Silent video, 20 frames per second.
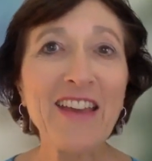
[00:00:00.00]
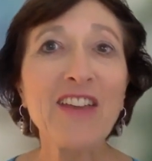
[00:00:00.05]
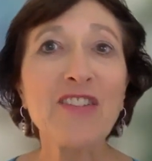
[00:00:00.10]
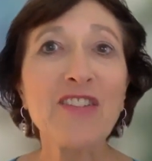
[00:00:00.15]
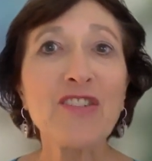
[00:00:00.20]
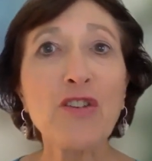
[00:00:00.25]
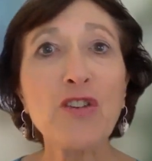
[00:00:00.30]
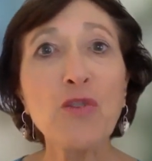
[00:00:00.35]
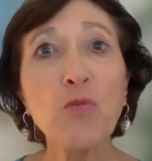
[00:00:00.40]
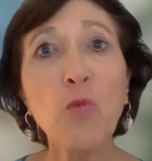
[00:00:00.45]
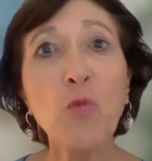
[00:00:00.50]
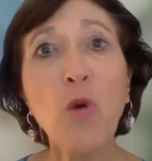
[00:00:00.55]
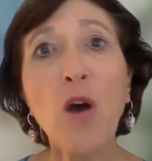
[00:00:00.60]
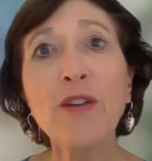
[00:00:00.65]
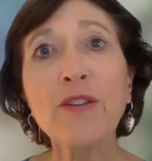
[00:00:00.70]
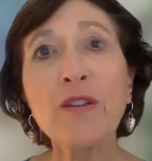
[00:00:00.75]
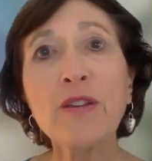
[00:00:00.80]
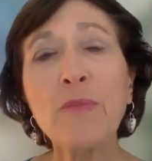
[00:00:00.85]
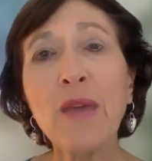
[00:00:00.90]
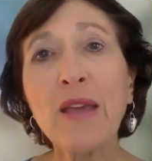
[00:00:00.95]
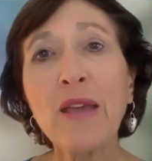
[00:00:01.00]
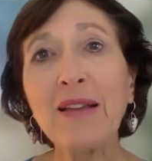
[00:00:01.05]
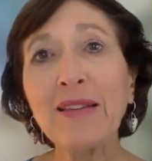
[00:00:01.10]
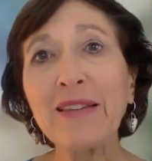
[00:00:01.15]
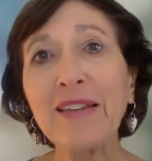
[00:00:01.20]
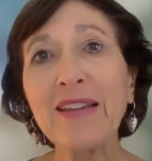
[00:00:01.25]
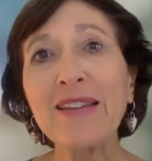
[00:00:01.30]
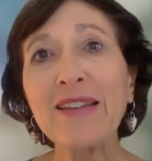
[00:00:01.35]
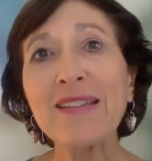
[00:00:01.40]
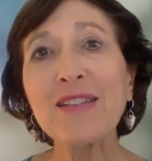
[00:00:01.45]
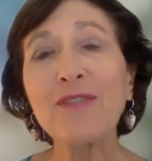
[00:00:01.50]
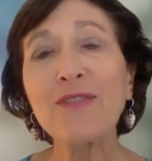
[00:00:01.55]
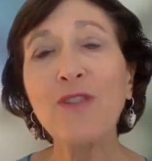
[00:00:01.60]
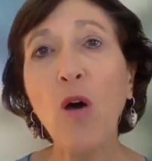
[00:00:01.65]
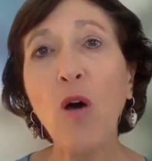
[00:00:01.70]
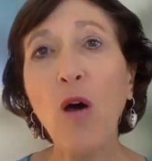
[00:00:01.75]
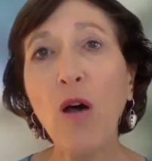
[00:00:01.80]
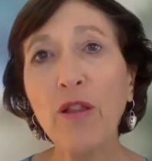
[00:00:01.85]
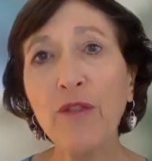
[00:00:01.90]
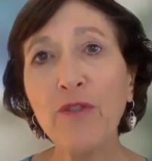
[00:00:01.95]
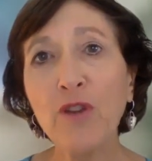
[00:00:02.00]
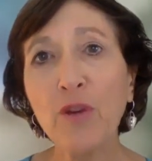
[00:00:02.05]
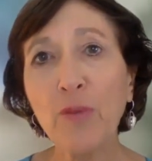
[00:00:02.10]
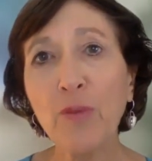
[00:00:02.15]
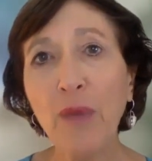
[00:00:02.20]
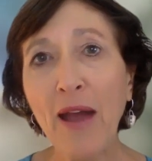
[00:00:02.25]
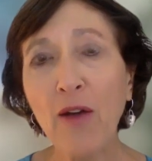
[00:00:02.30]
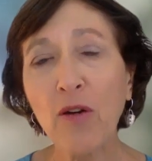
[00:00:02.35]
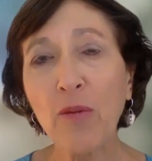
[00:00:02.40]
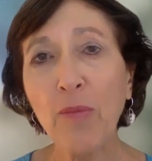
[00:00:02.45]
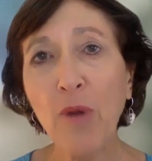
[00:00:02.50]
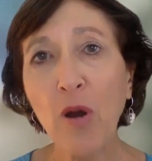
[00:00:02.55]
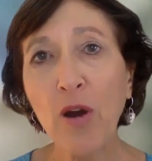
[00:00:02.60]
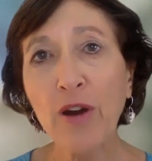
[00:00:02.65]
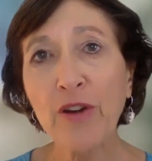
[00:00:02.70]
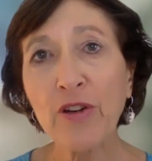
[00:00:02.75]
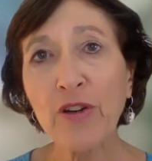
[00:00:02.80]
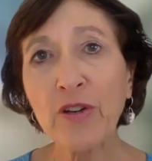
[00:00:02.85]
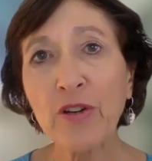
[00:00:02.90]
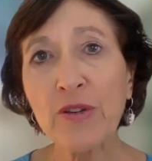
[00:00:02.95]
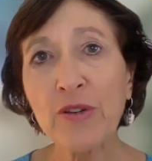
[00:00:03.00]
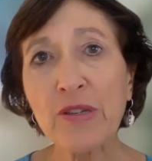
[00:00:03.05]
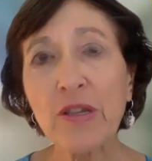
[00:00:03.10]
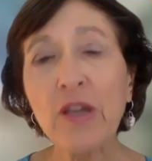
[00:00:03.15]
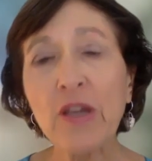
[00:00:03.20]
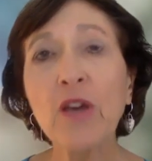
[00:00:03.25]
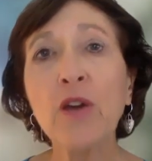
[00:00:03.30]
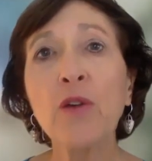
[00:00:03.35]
So you want to make a list of all of your power partners,